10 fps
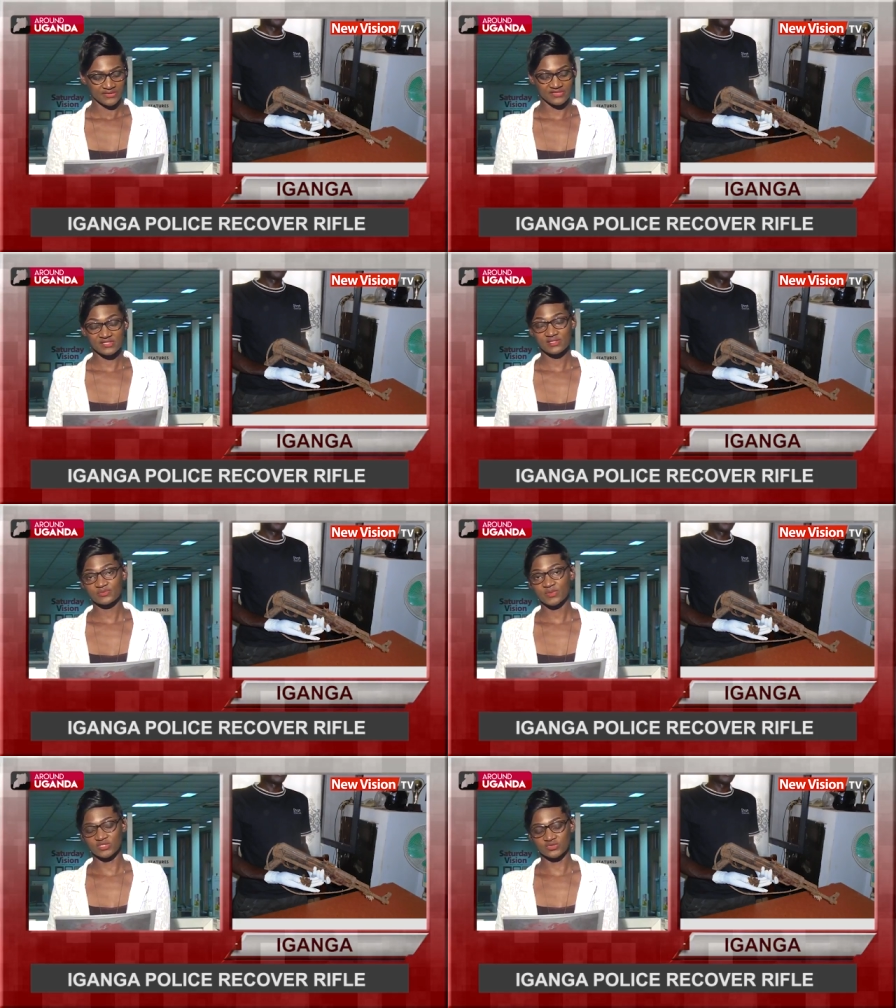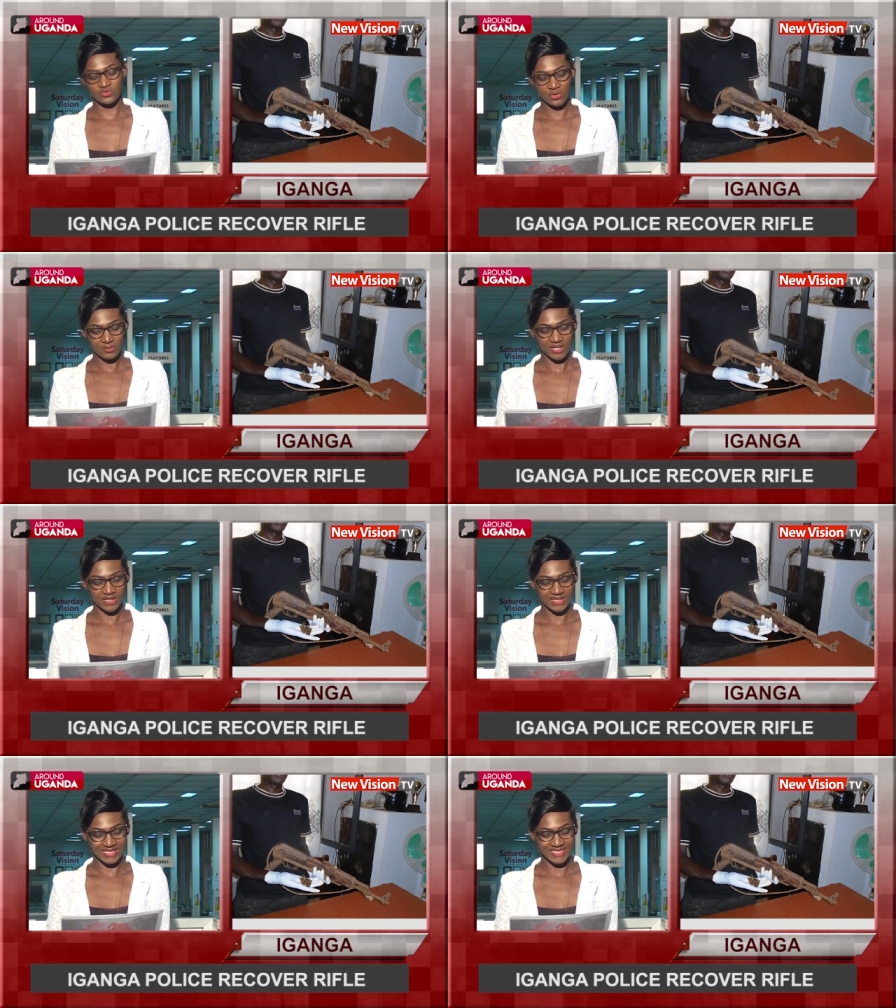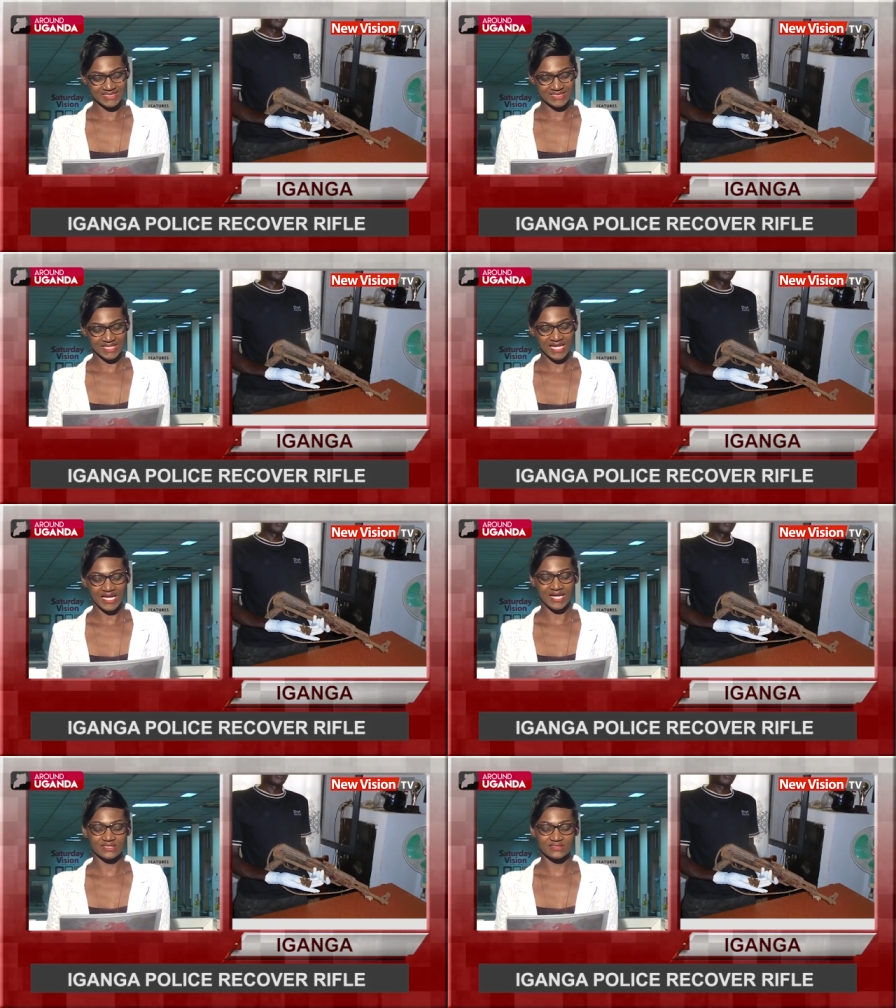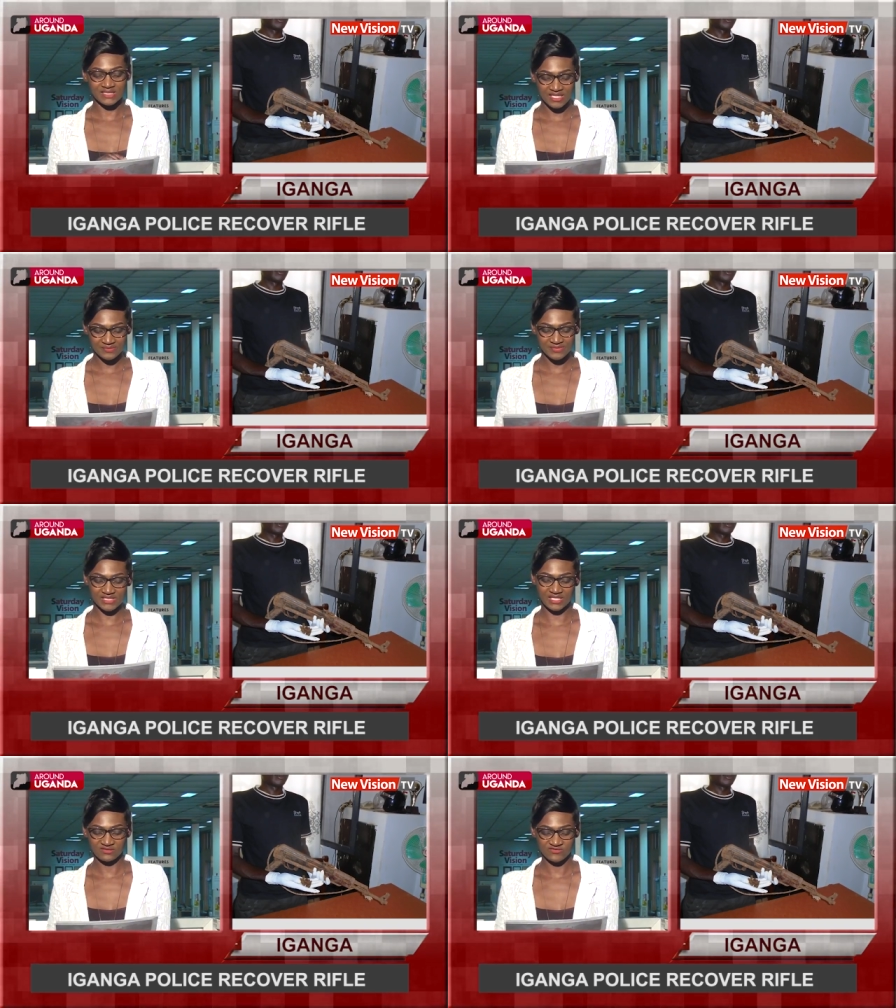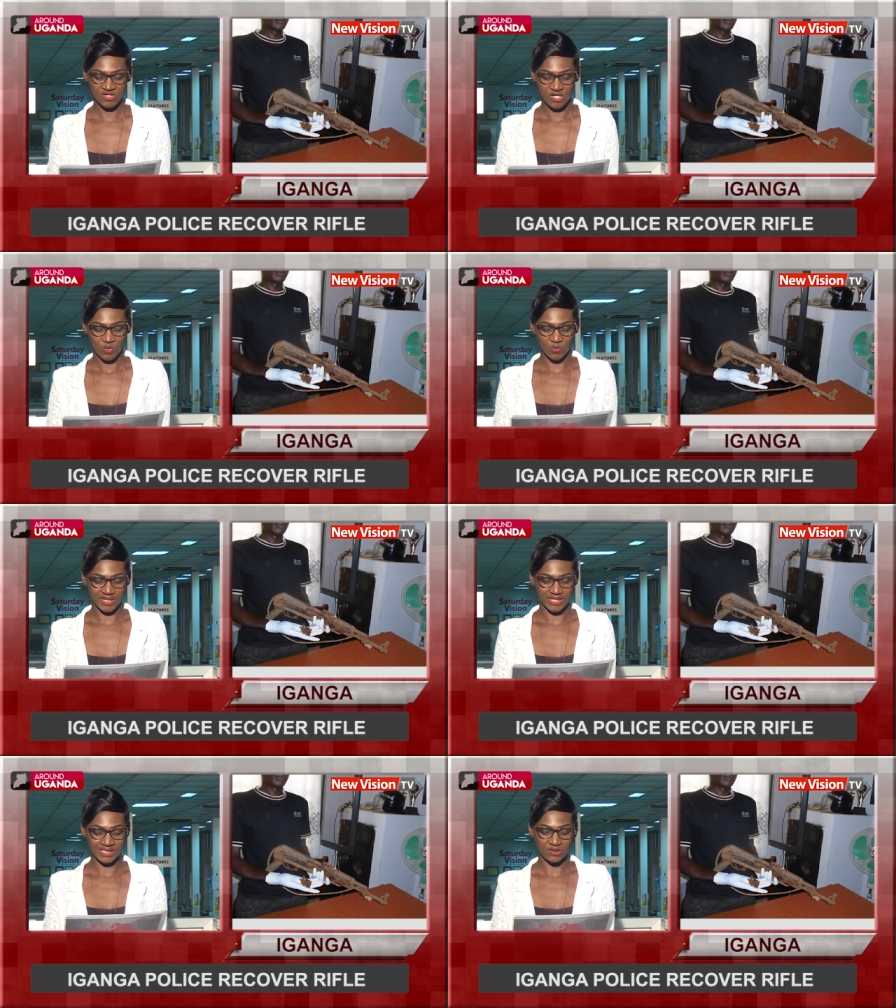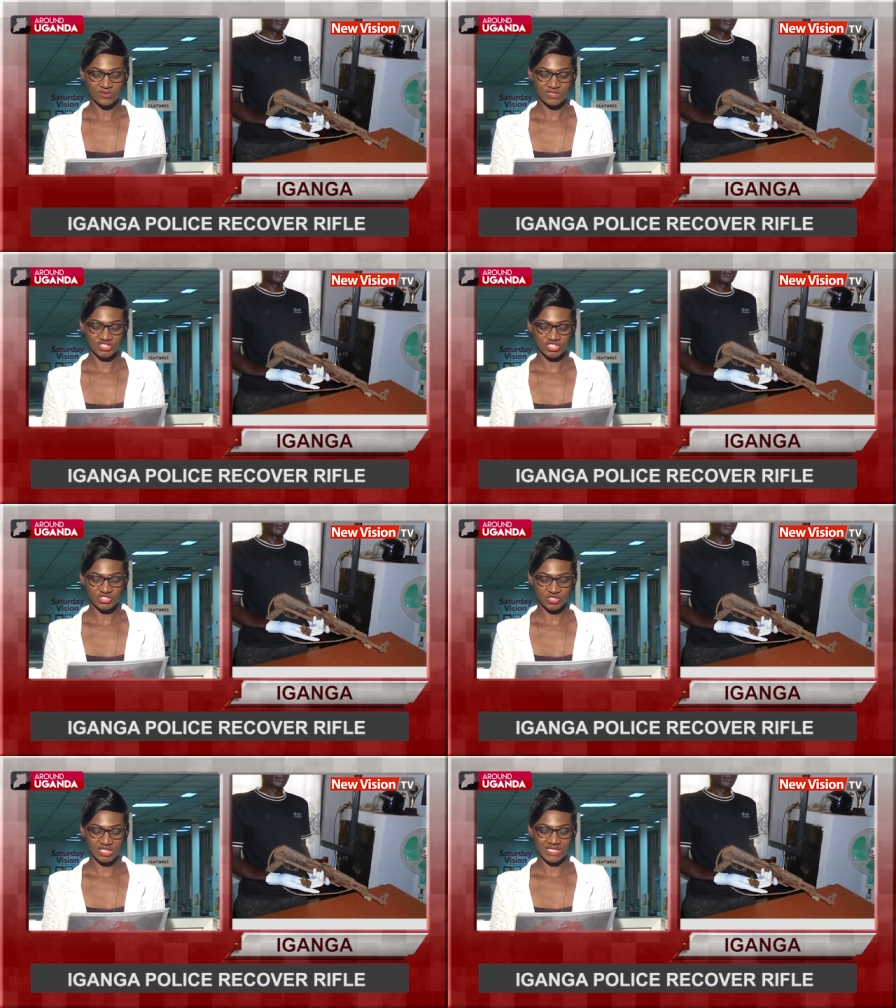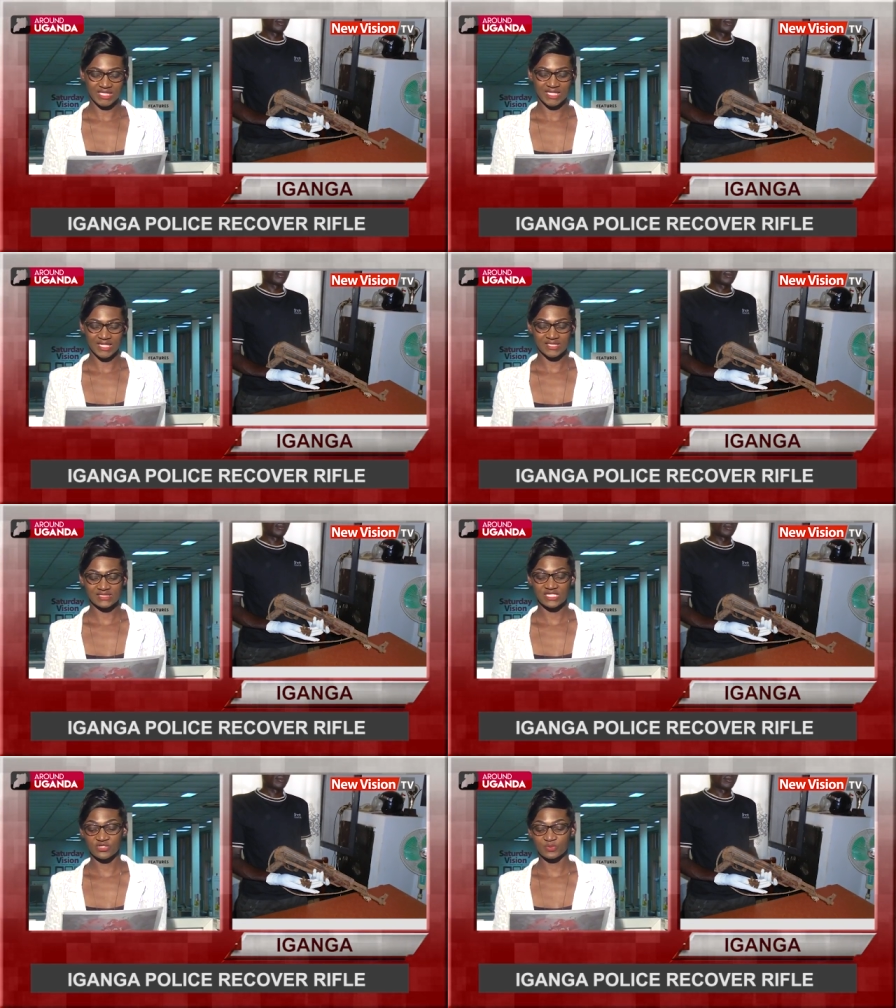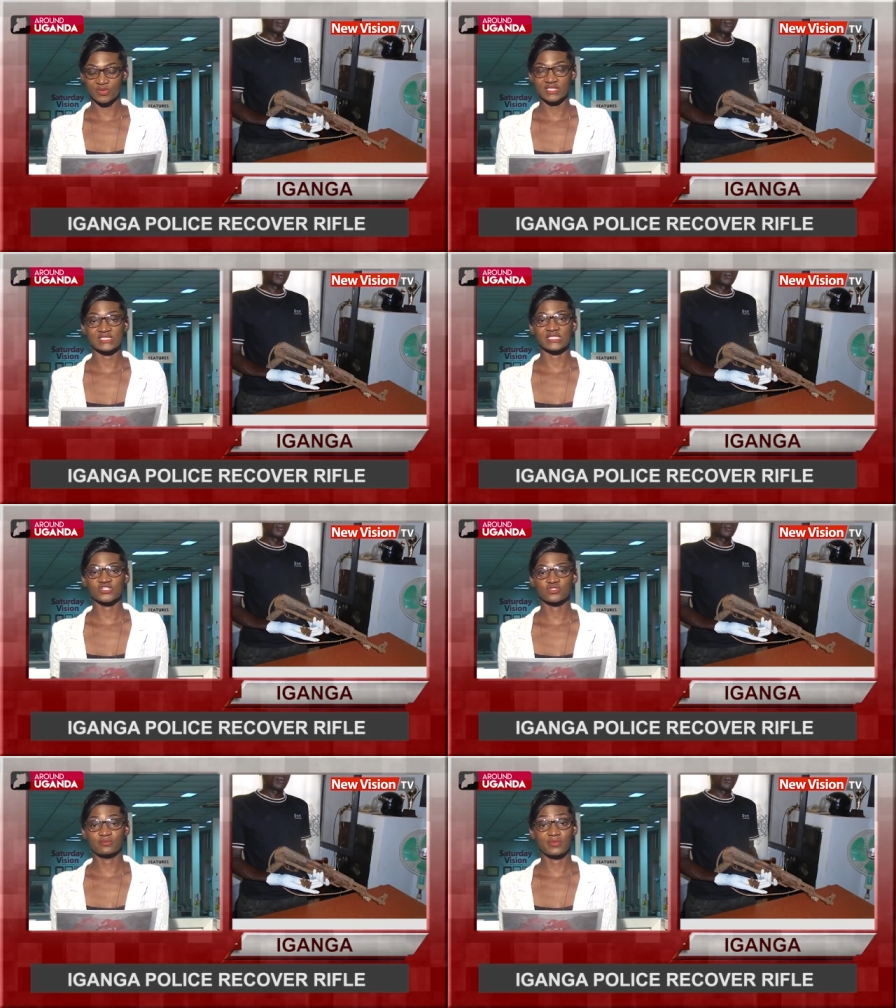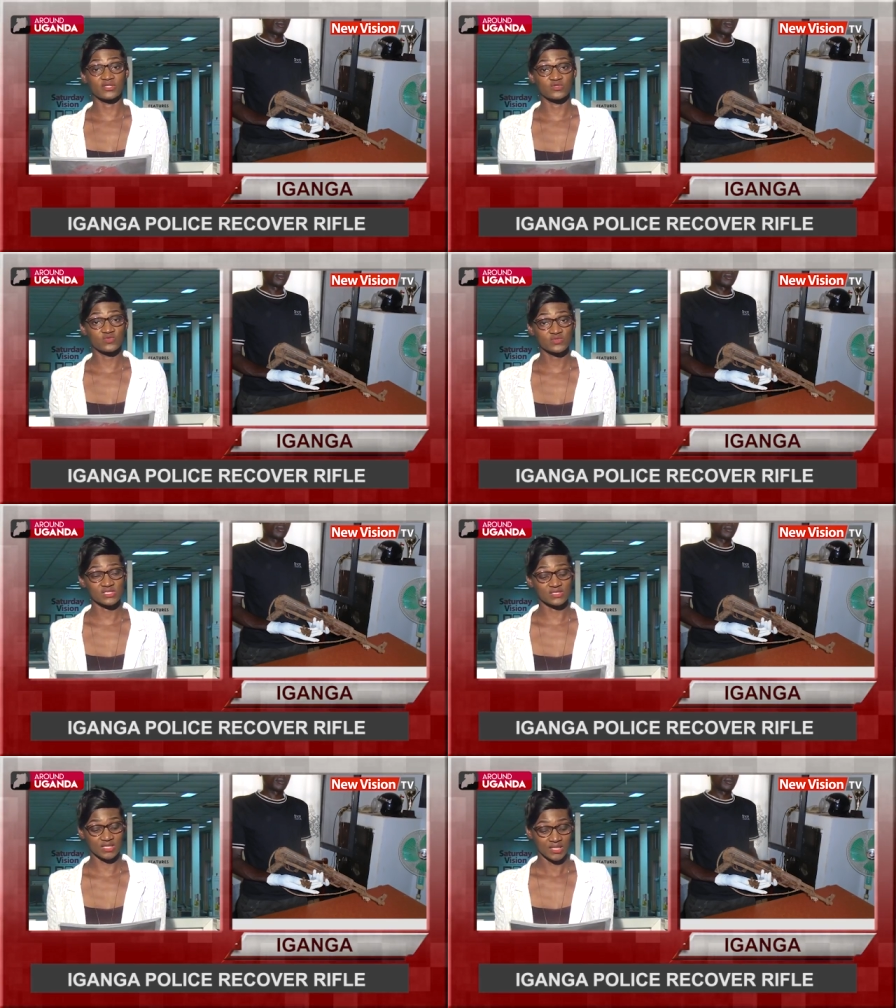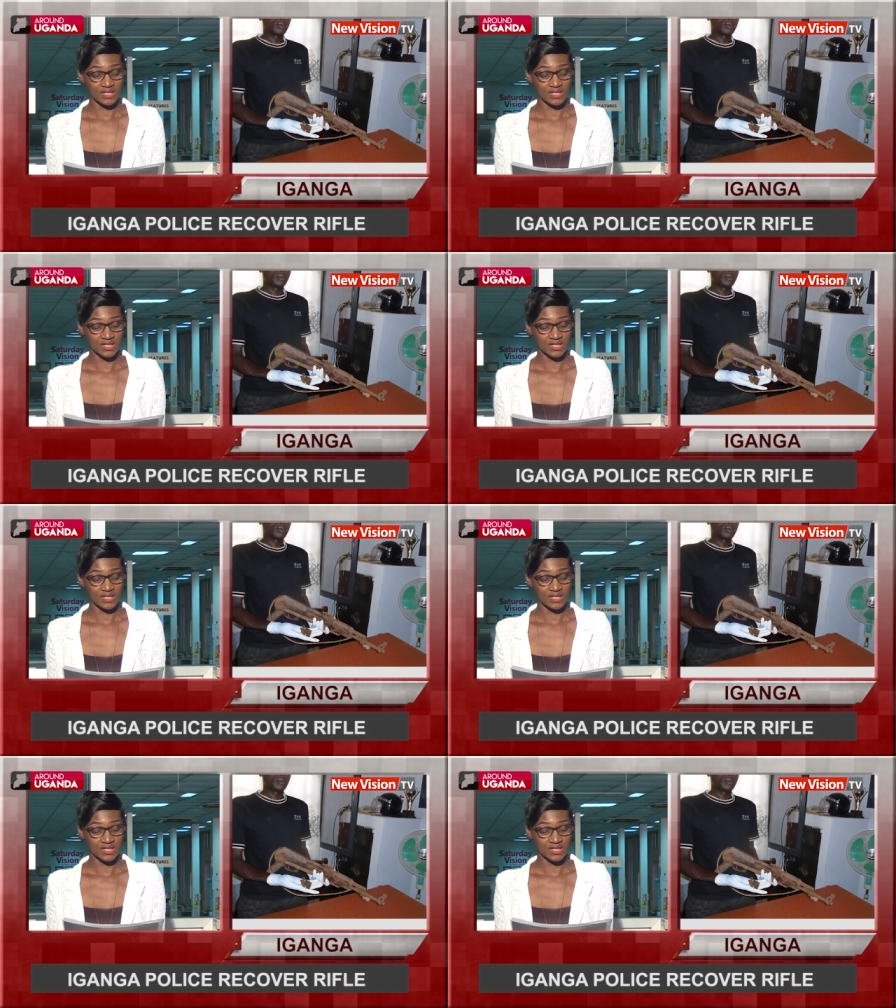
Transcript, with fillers: The suspect robber later hanged himself while on detention in Iganga Central Police Station by using